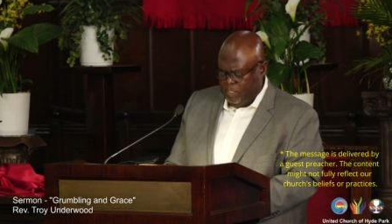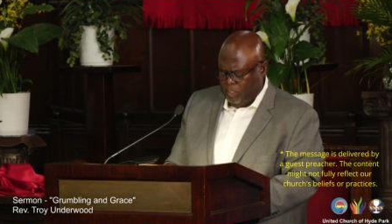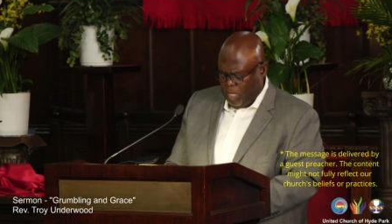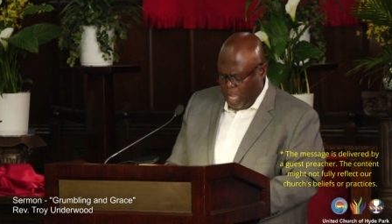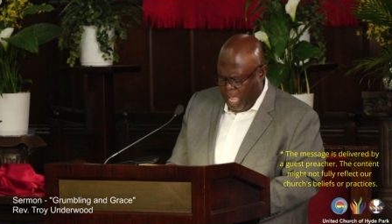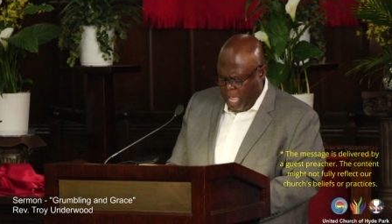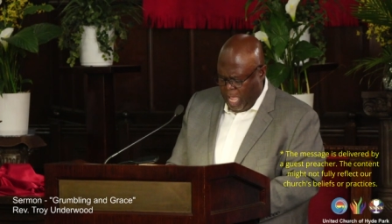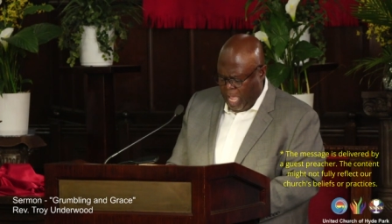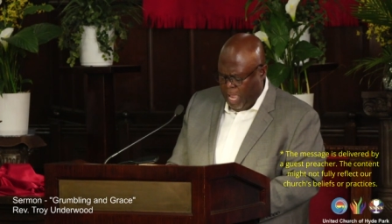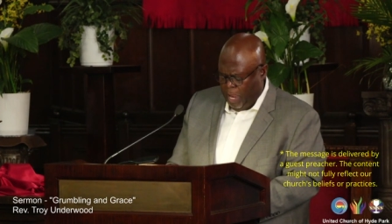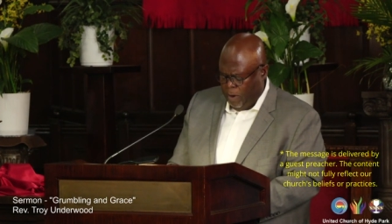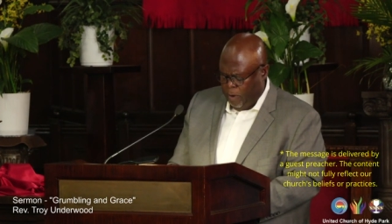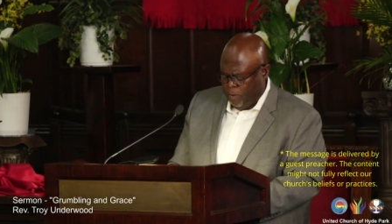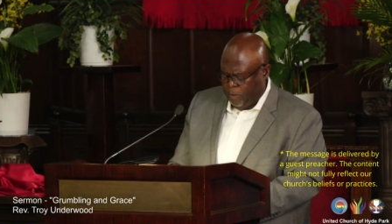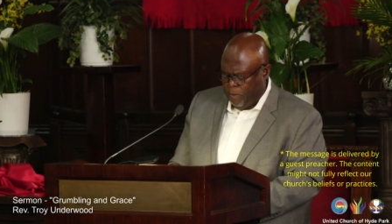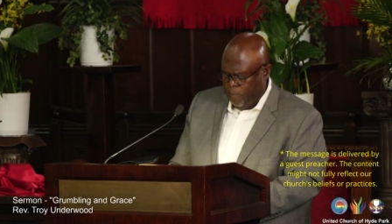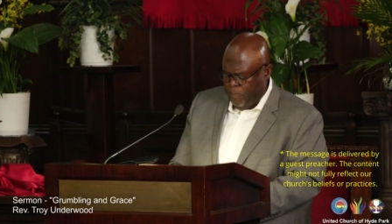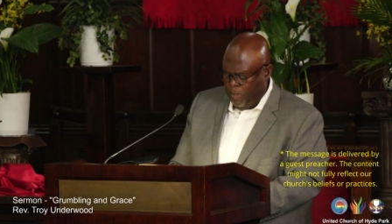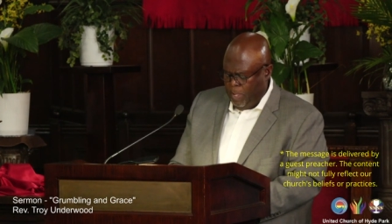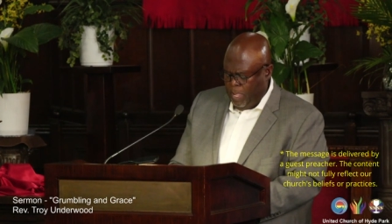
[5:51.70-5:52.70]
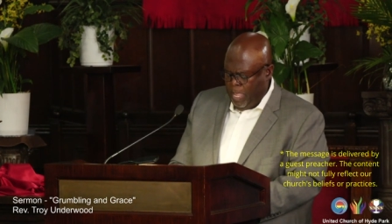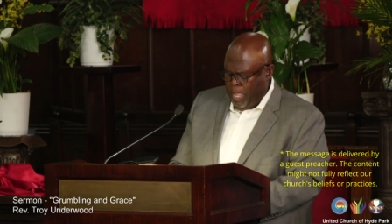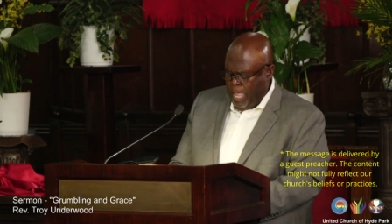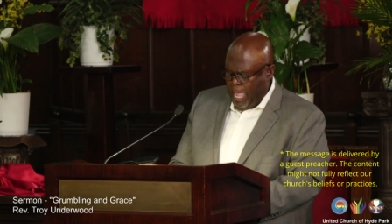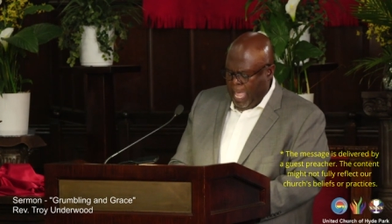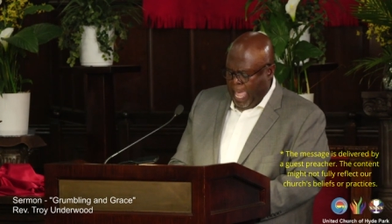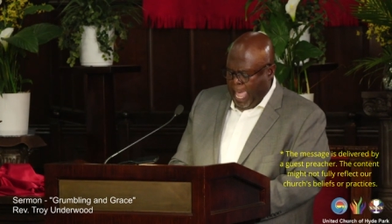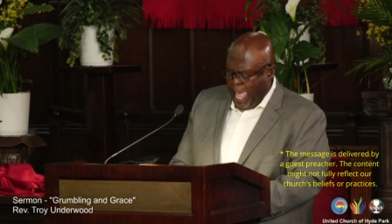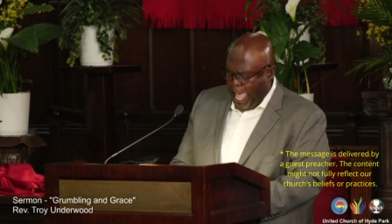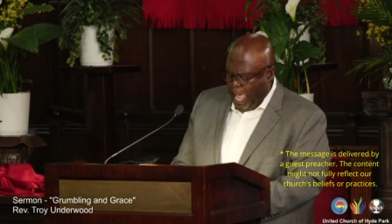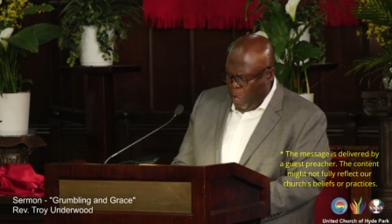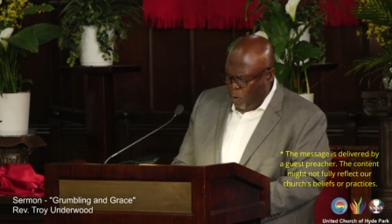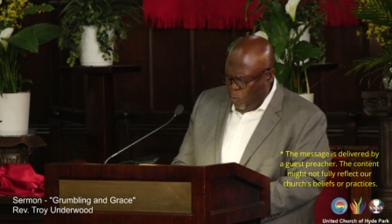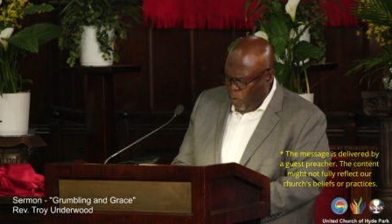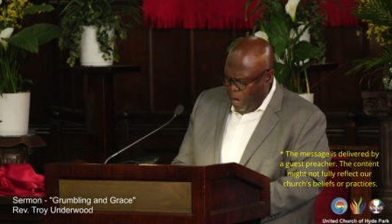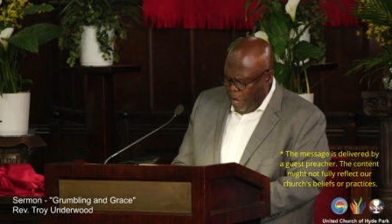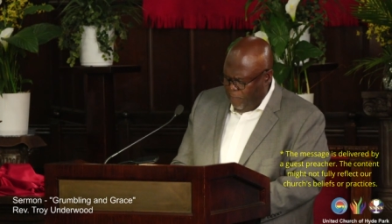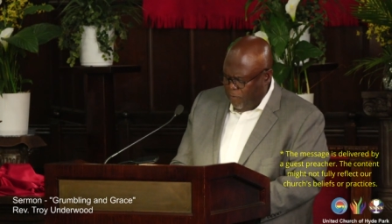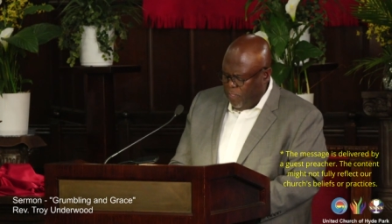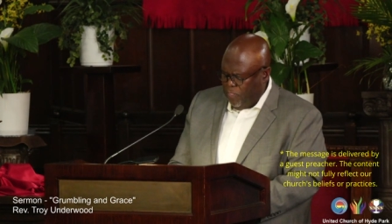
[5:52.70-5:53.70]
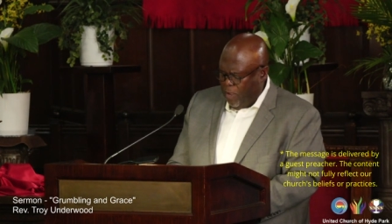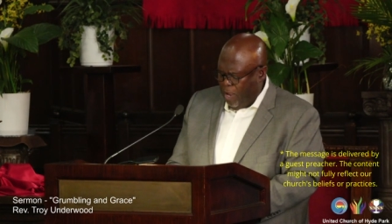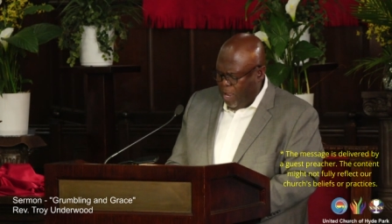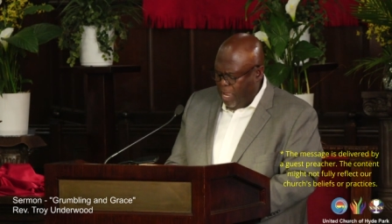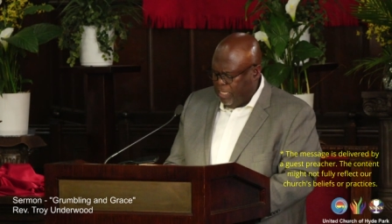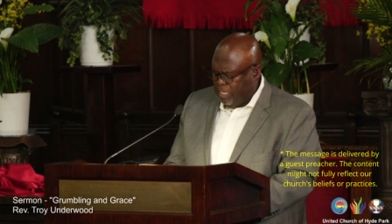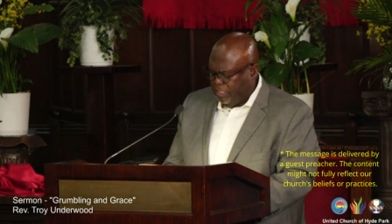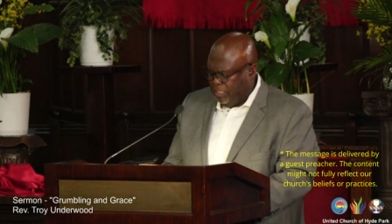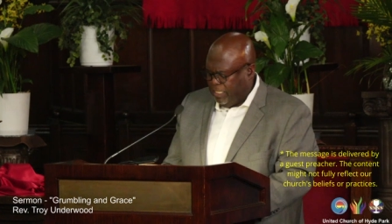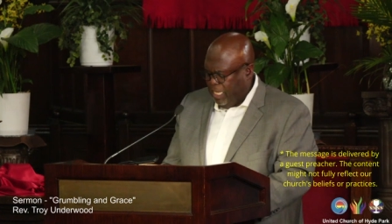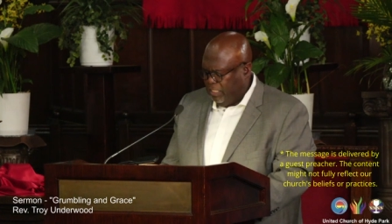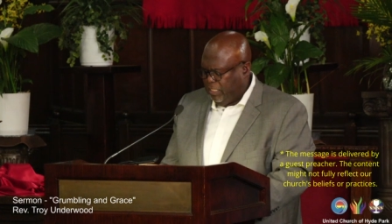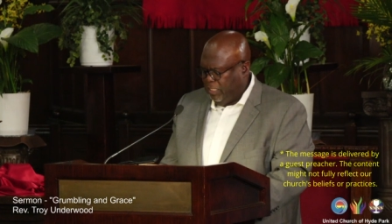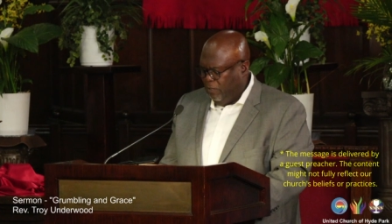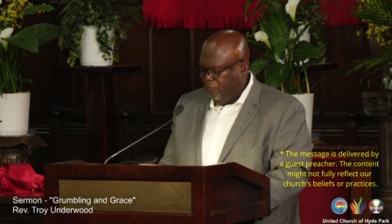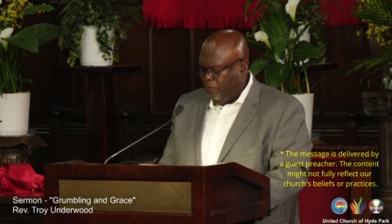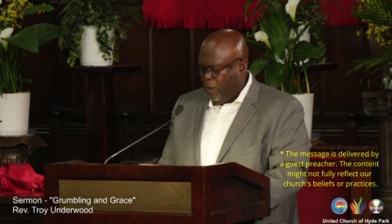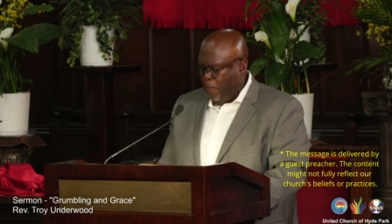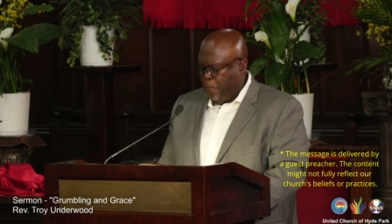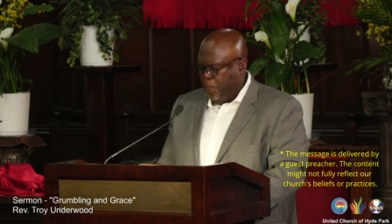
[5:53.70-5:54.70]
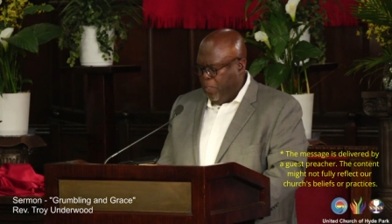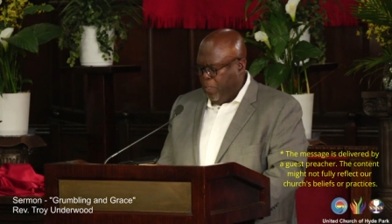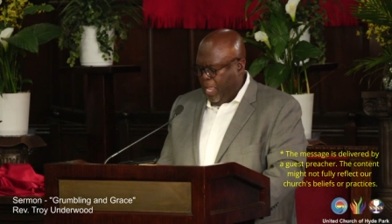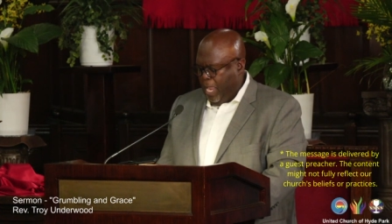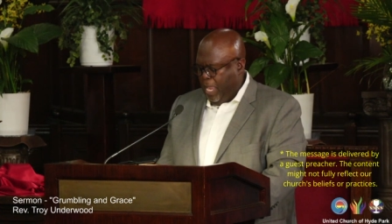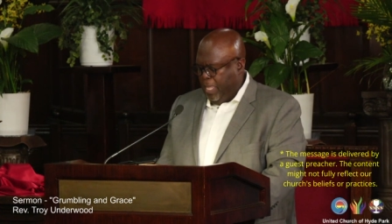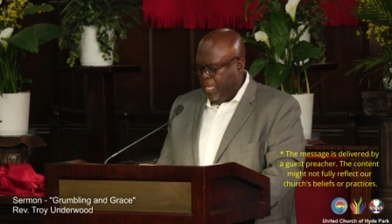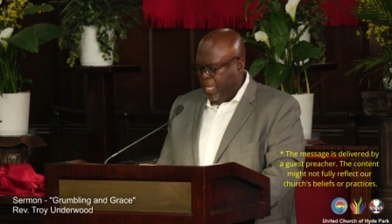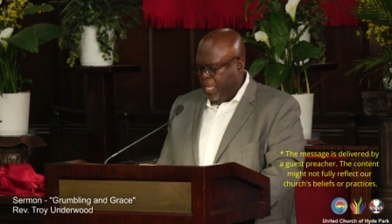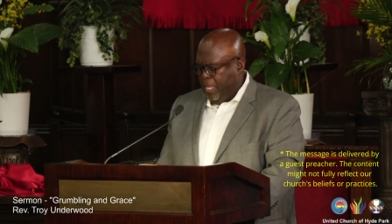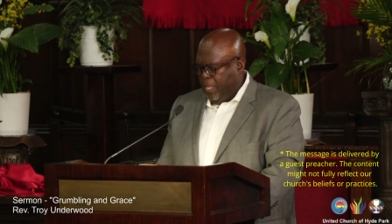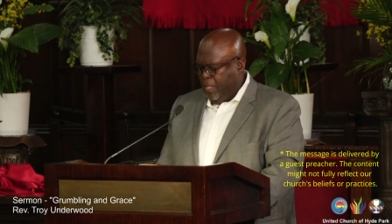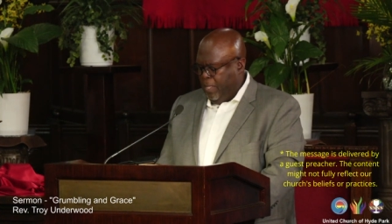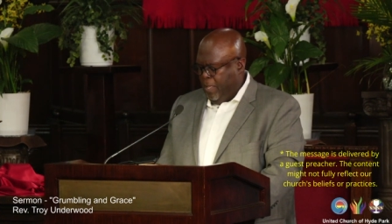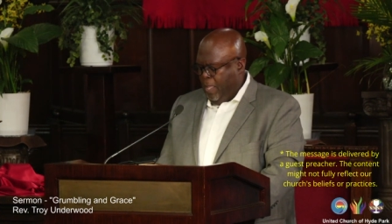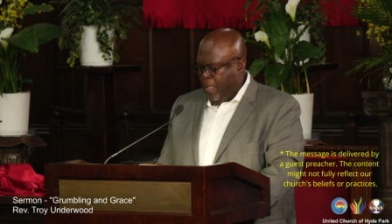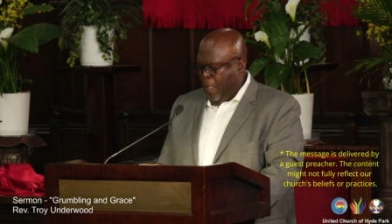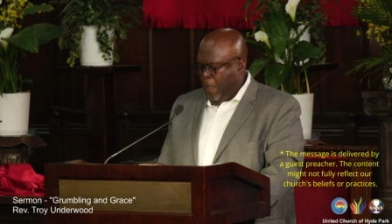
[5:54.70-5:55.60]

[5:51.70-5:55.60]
tired. However, their excessive complaining